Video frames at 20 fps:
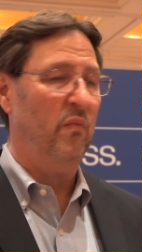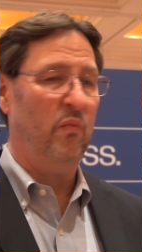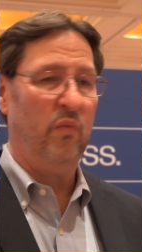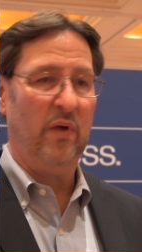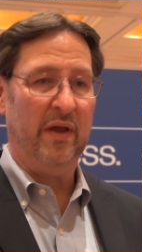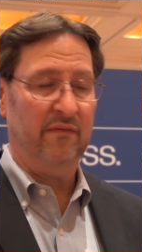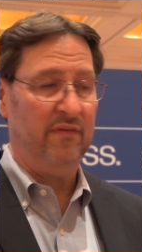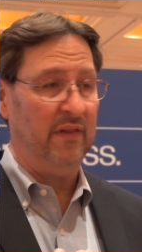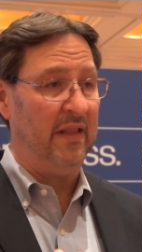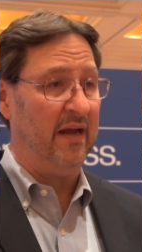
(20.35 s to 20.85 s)

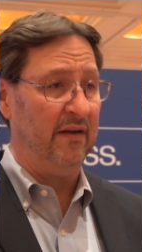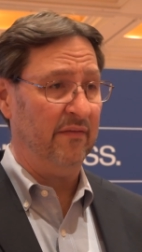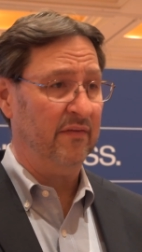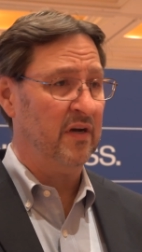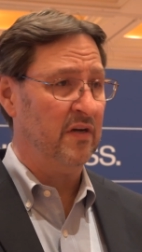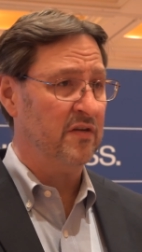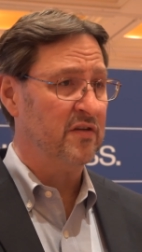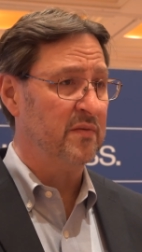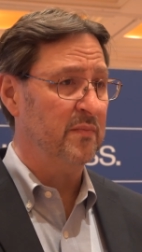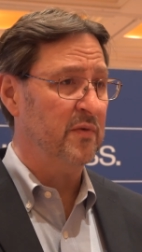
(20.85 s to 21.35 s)
We have a lot of
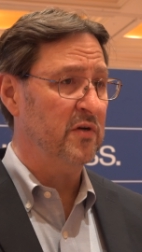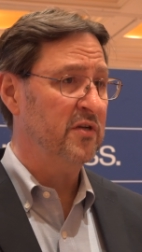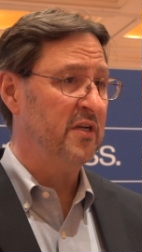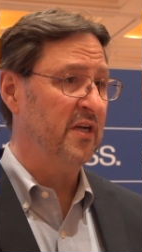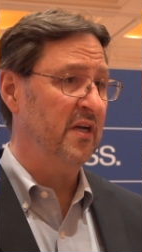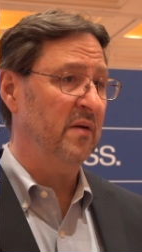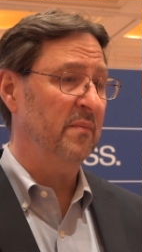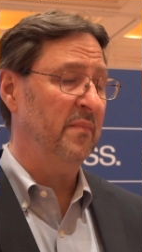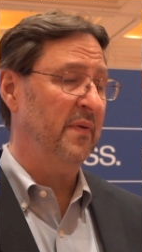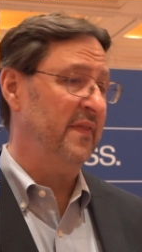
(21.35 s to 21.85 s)
customers
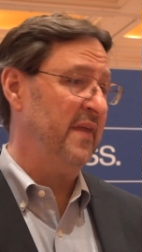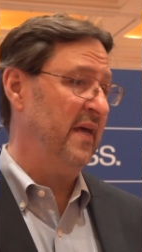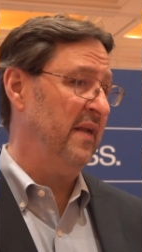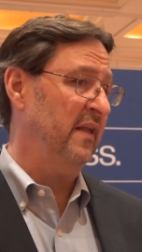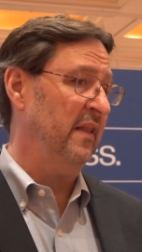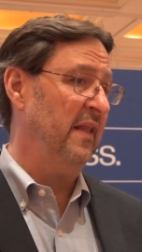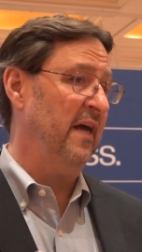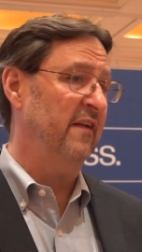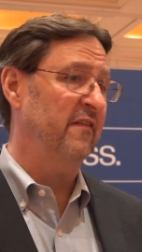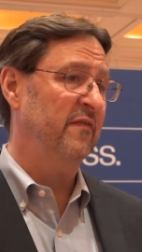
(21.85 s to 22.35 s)
here, but then
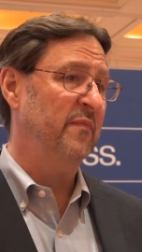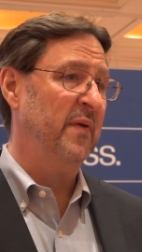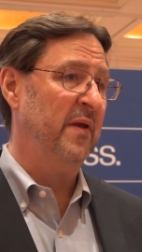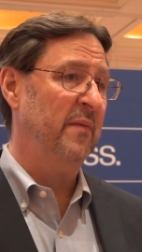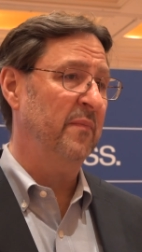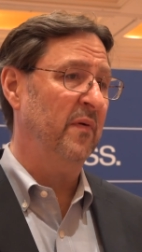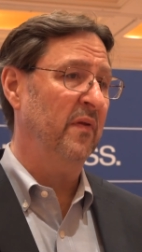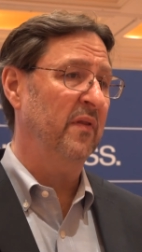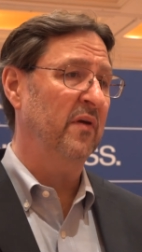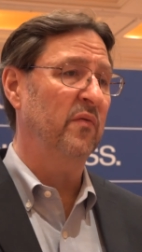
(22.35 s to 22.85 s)
a lot of
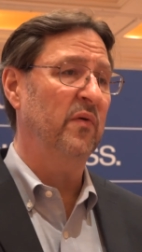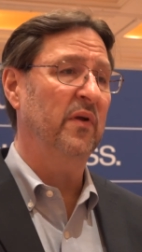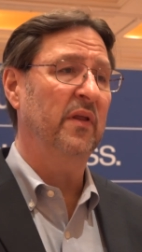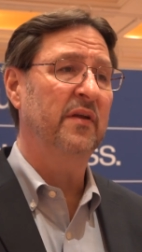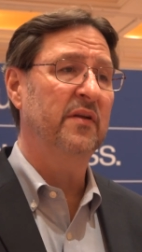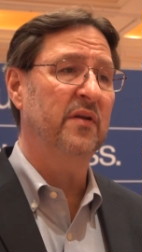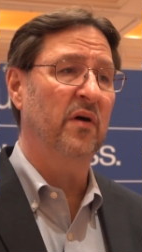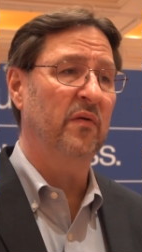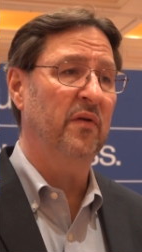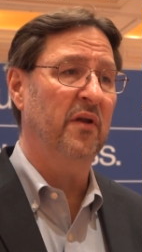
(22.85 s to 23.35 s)
people that really
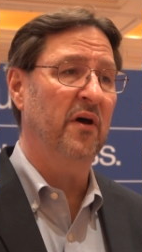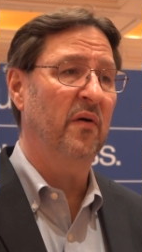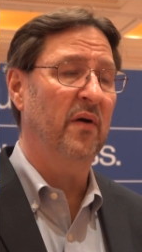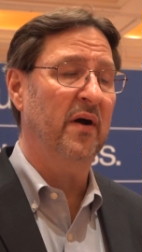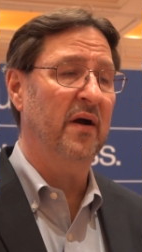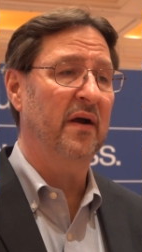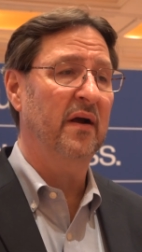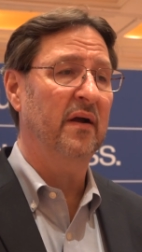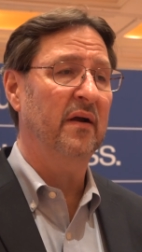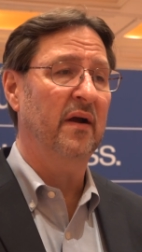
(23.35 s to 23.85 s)
don't know
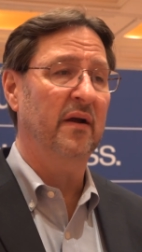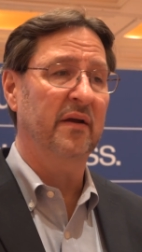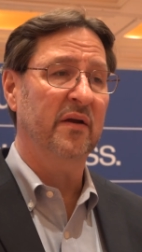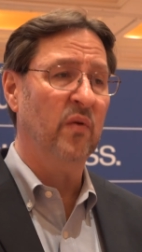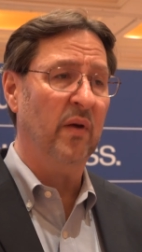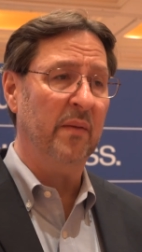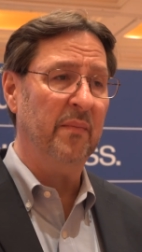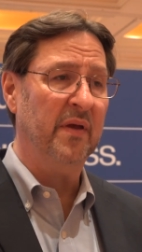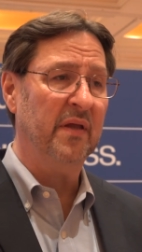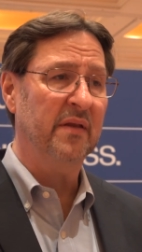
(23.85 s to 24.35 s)
our
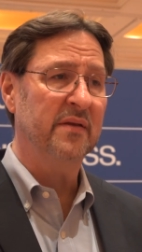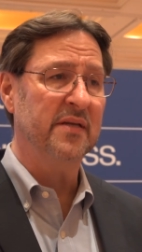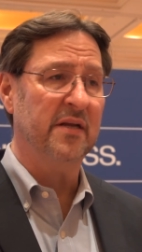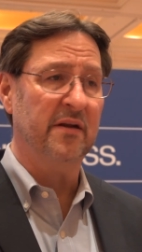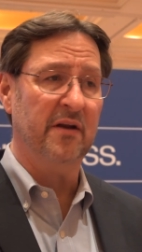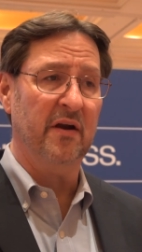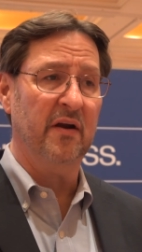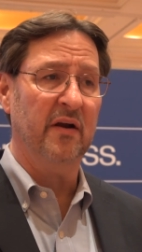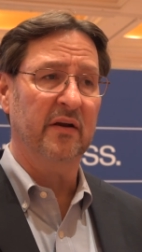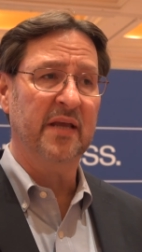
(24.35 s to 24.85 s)
equipment
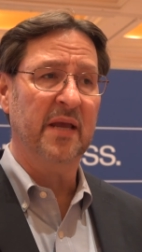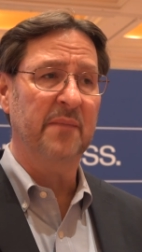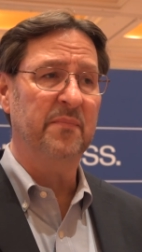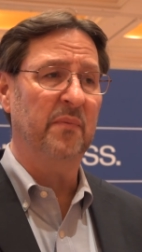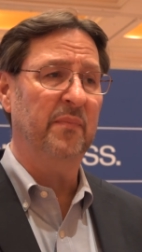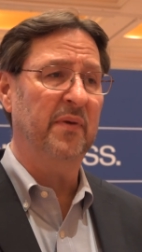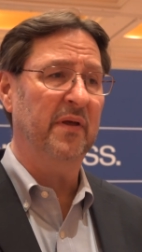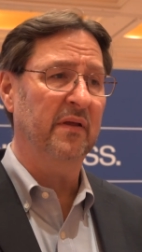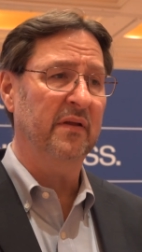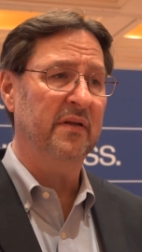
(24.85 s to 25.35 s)
and our
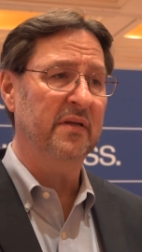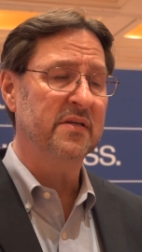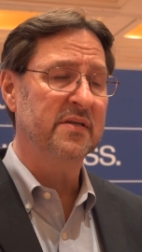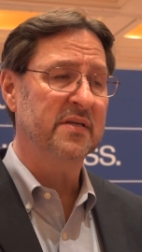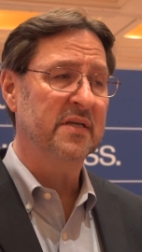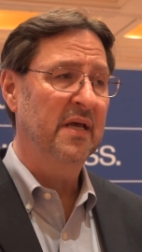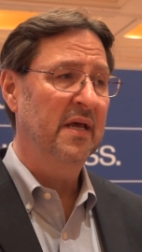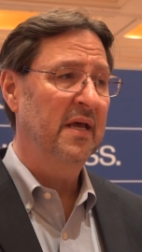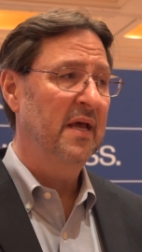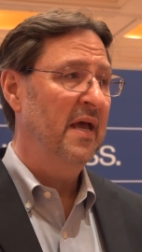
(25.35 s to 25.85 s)
capabilities.
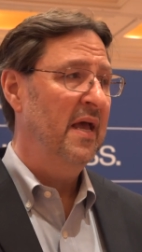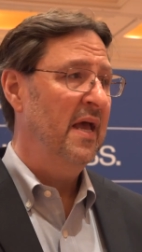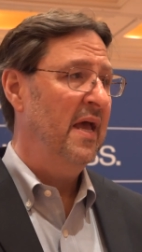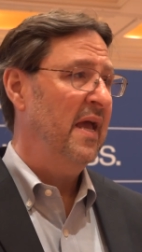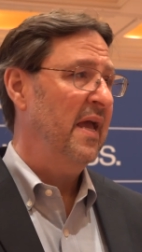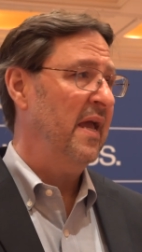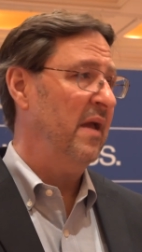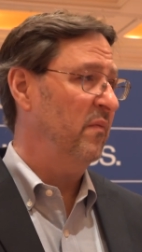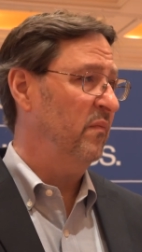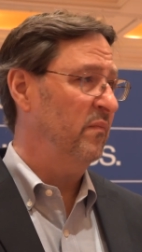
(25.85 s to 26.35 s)

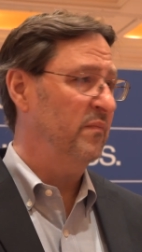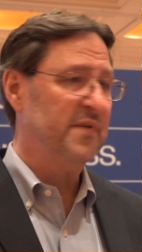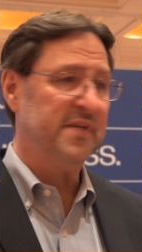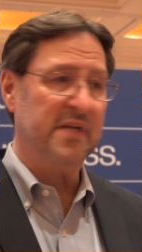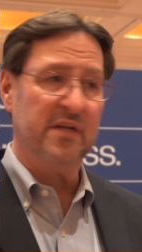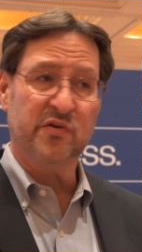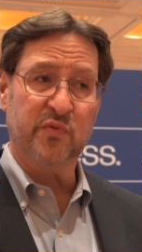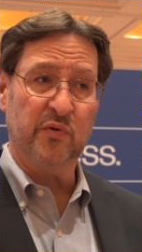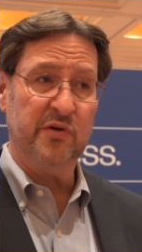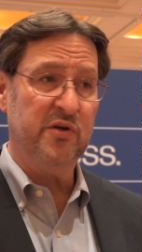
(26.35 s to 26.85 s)
And
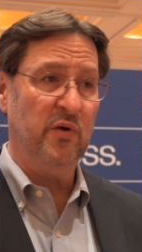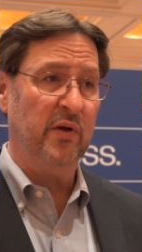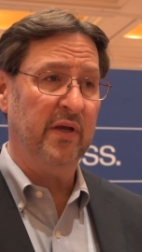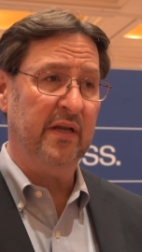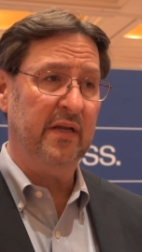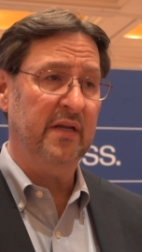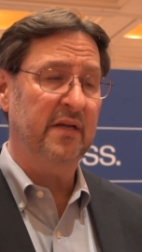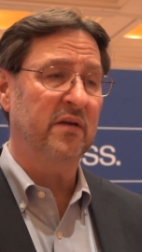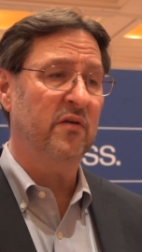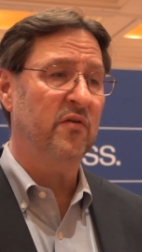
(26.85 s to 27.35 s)
since we're doing
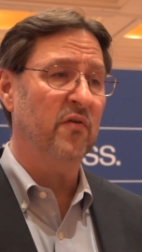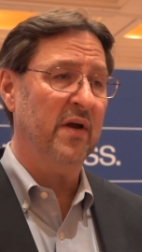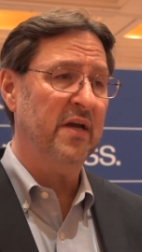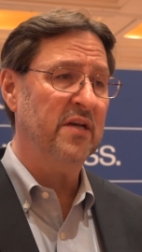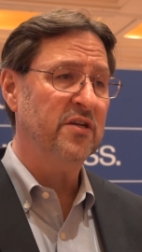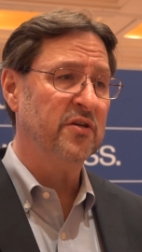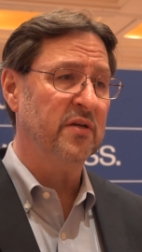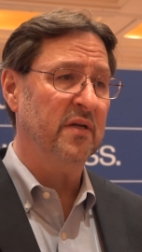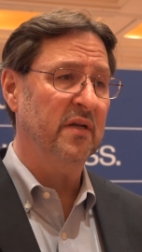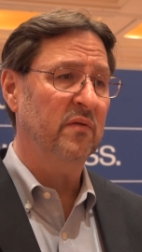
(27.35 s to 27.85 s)
an
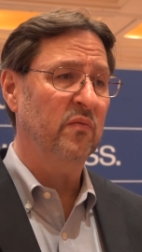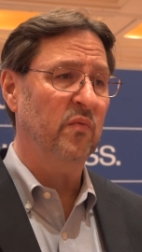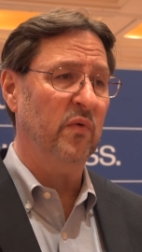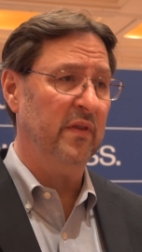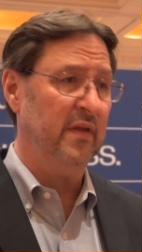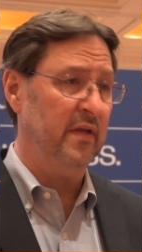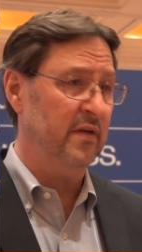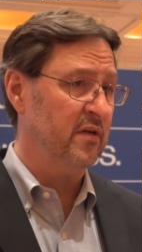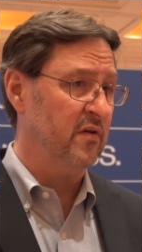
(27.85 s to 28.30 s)
integration with